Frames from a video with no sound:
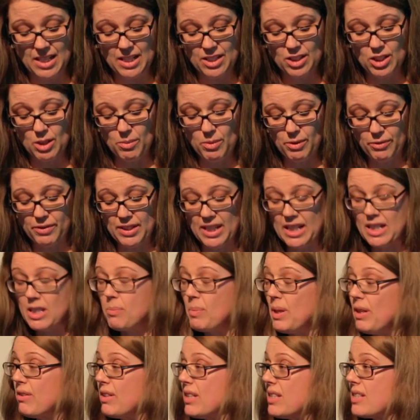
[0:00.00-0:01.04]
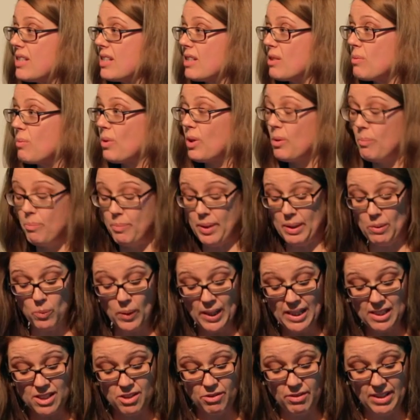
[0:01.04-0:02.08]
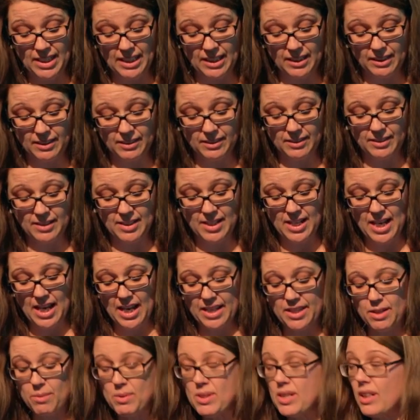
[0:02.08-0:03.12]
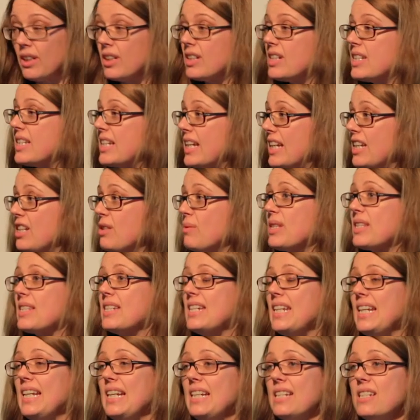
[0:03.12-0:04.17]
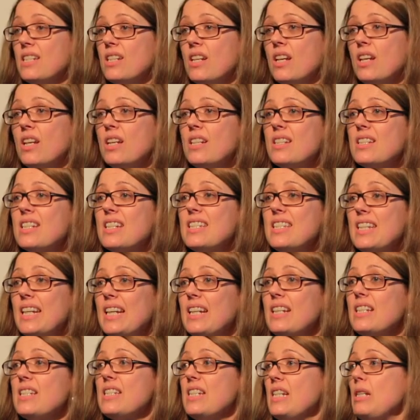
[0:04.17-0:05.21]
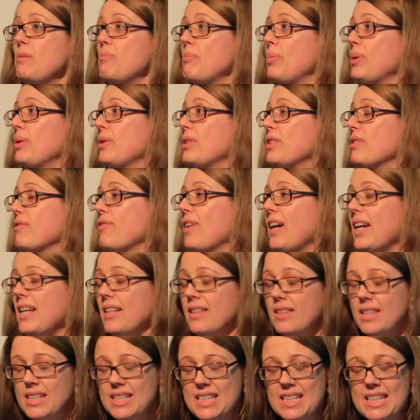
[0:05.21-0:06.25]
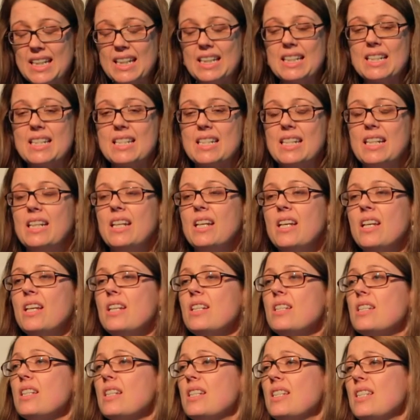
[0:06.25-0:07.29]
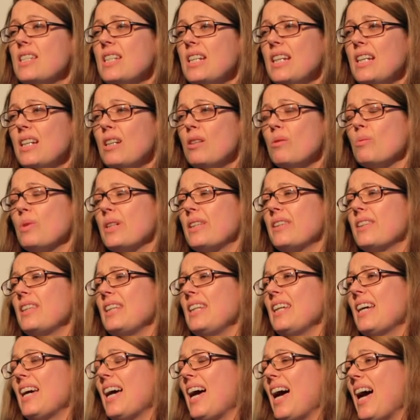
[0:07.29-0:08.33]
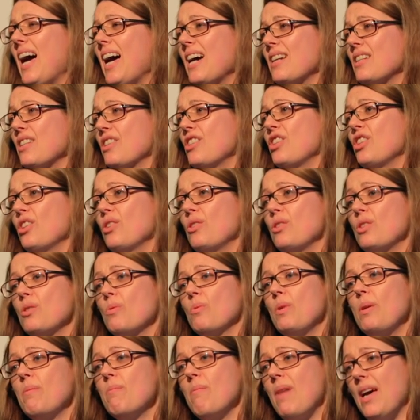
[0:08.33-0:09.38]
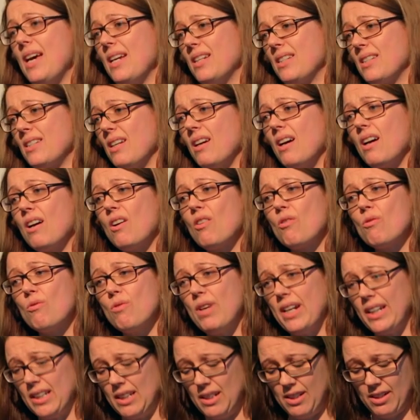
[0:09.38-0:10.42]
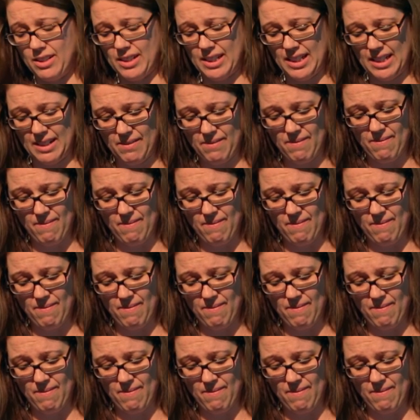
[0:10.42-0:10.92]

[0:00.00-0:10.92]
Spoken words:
Some of the experiences were bewildering. And there was a continuous need to dig deep, to find the dignity, to deal with the attitudes we met regularly.